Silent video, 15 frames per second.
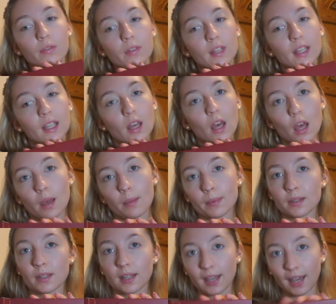the Urban
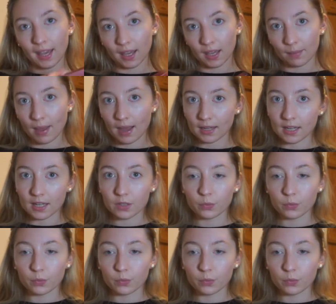Decay palettes,